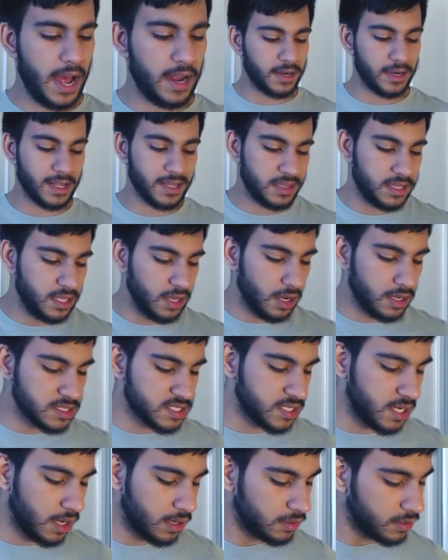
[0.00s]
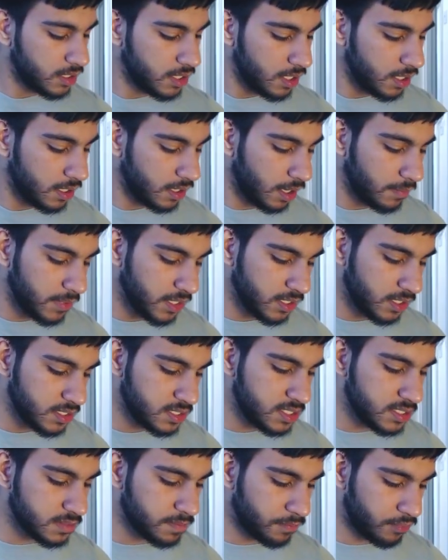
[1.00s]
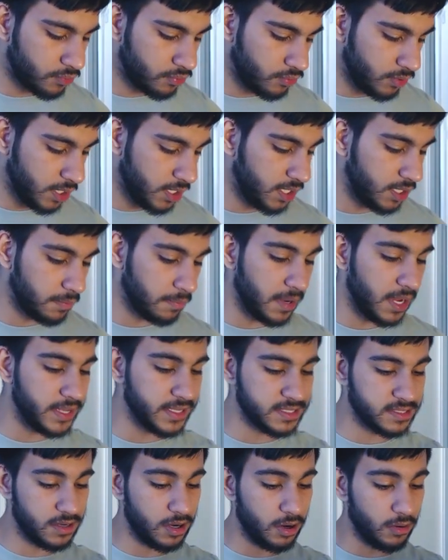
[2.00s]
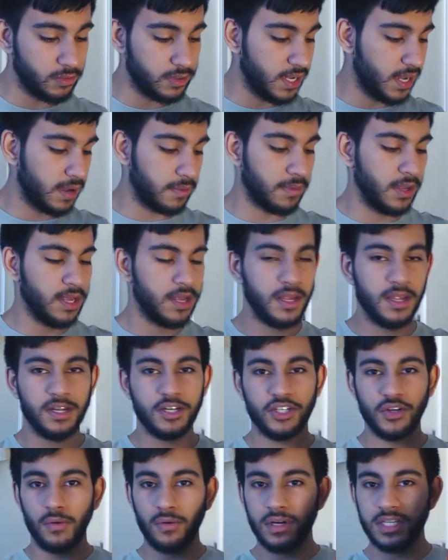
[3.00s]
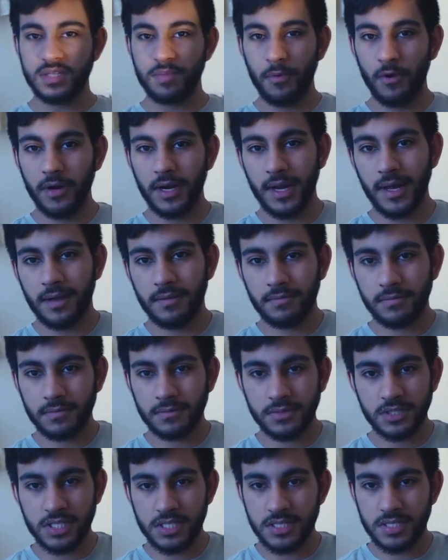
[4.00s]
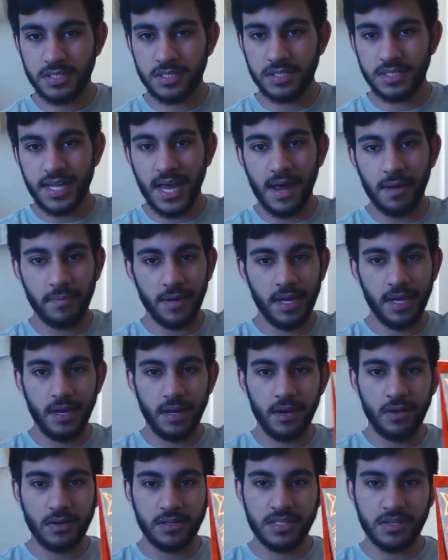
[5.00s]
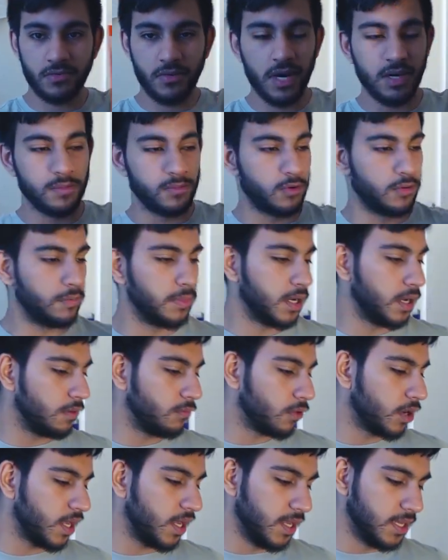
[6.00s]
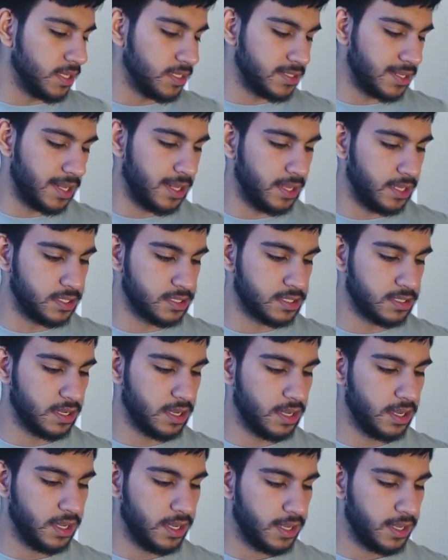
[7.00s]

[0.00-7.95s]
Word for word: And like the art style in here, I mean, this is pretty amazing. Oh, damn. Don't want to spoil it. Just, damn, it, it looks incredible. But what it is is...